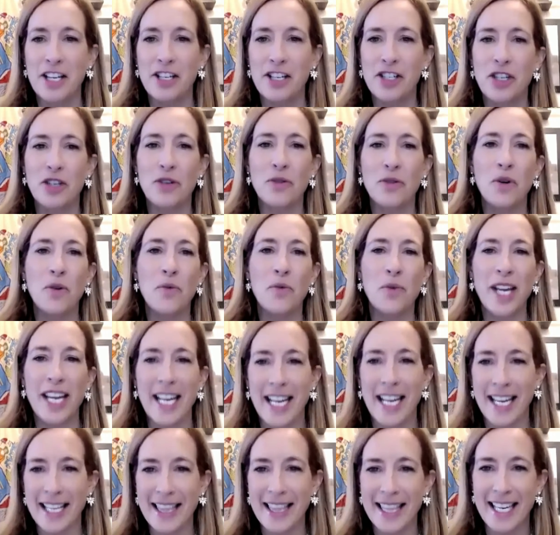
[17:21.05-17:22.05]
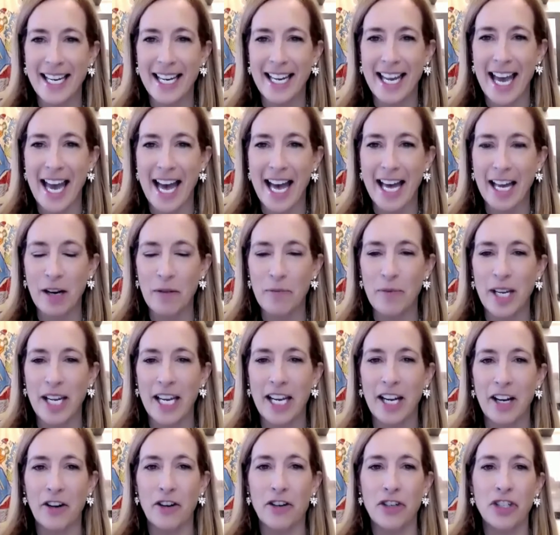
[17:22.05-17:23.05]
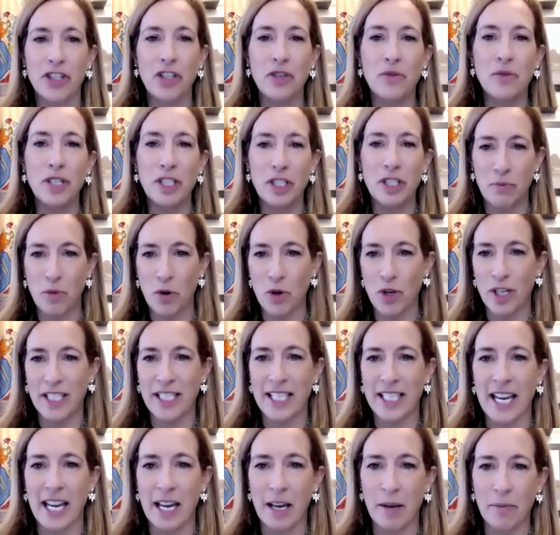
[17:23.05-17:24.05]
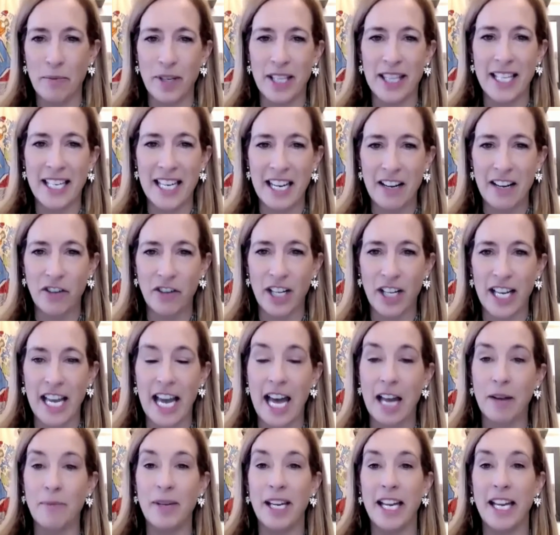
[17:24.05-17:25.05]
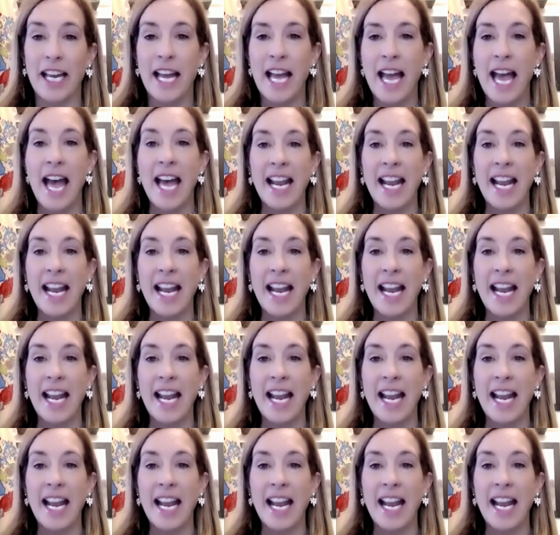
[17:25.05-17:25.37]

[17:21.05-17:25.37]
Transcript: do a week at the academy or do a sports camp at the Naval Academy.